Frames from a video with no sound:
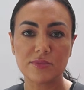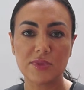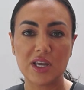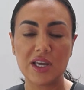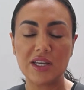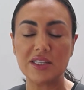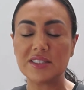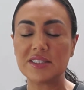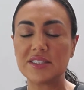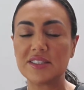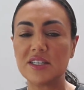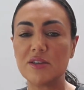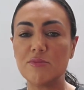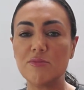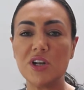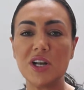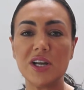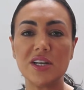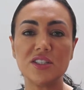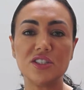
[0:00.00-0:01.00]
it
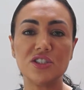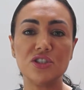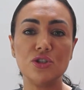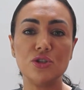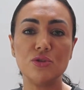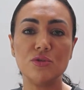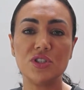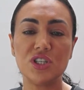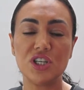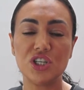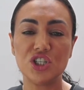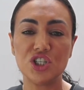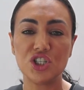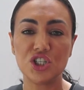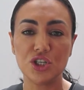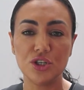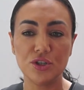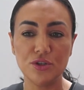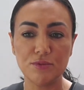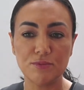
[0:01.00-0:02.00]
stimulates new
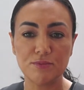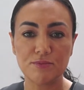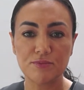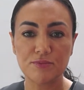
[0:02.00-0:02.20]
tissue,